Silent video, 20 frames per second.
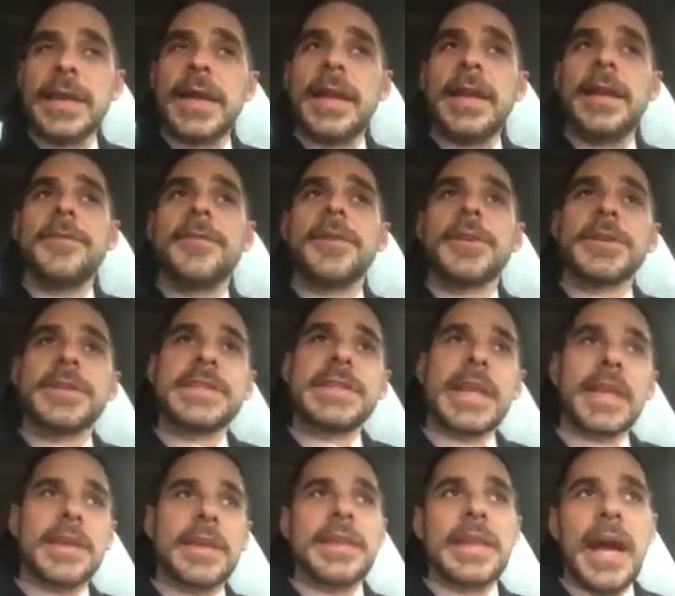And if you're
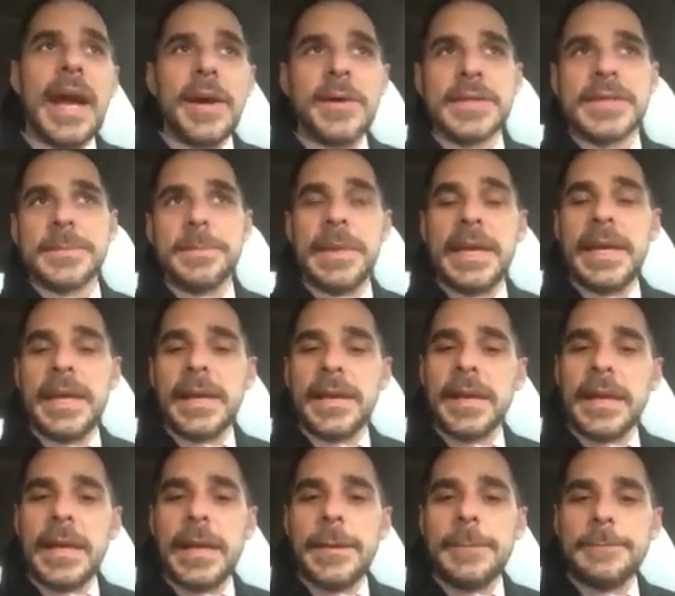selling the house
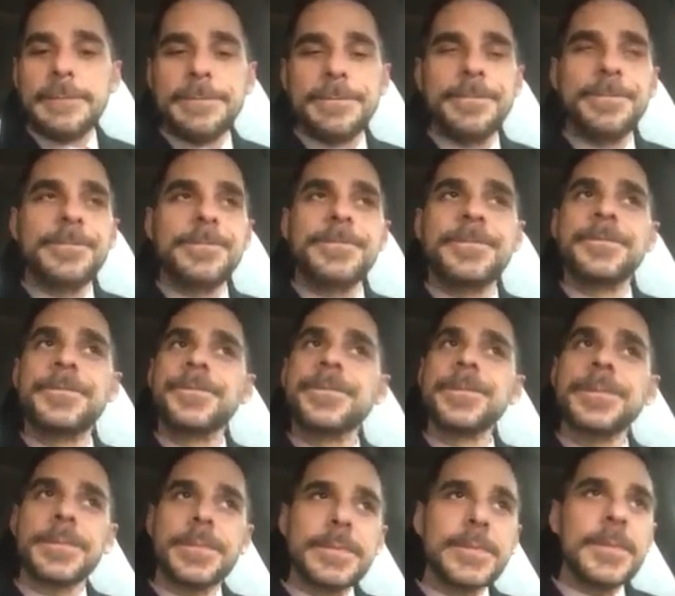immediately,
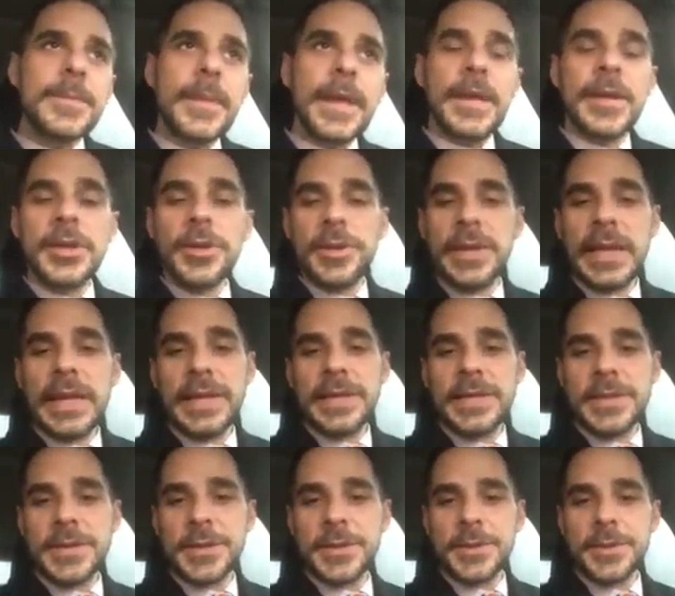you need
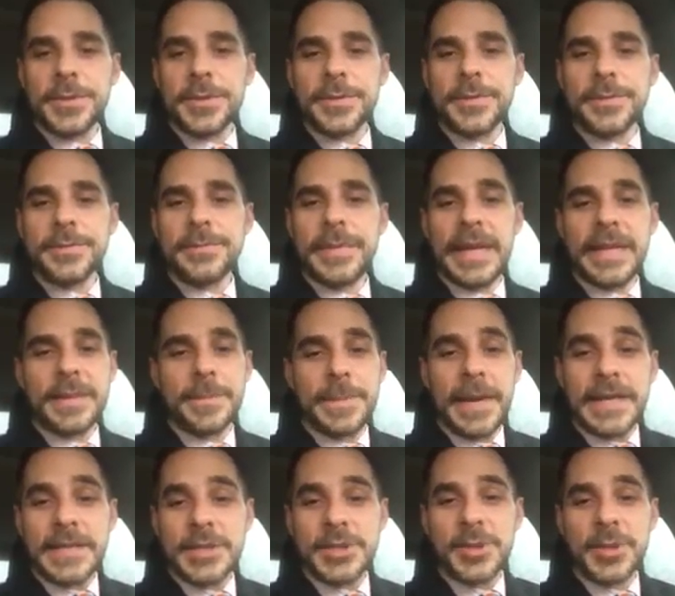to make the
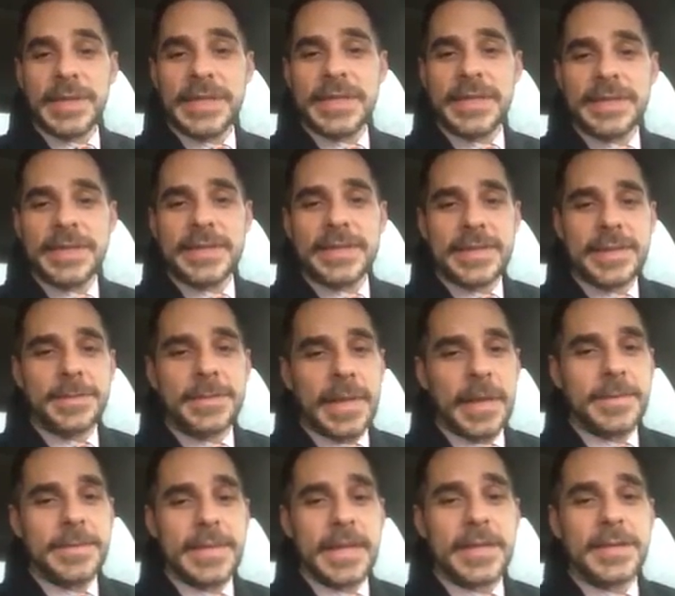best choices. And
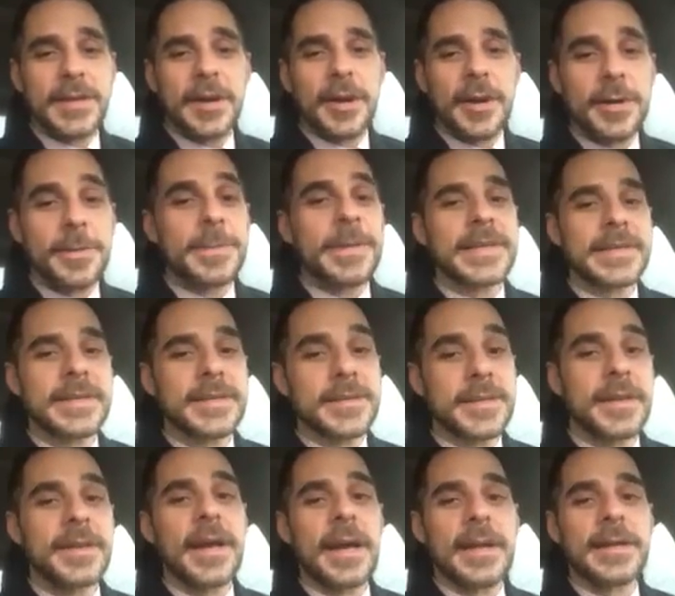sometimes that's hard because there's
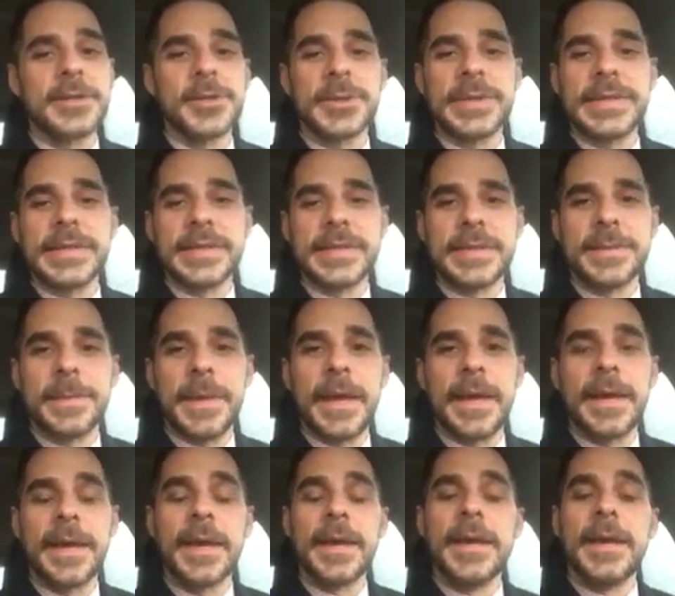a lot of choices to
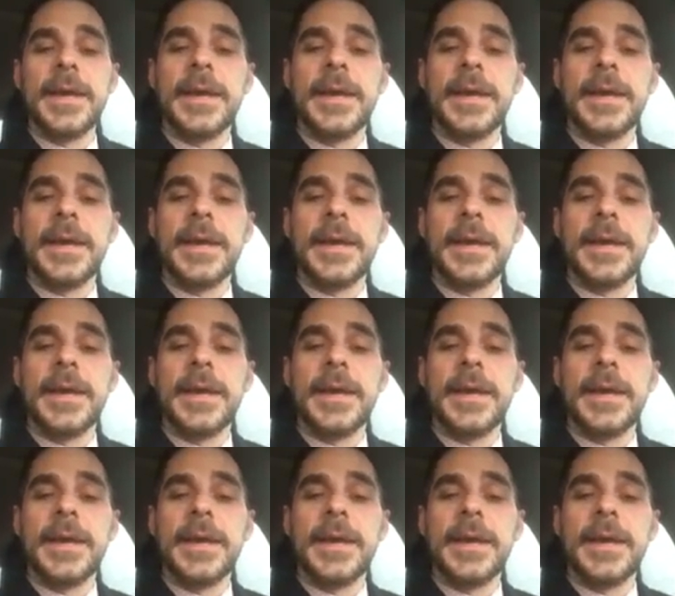make.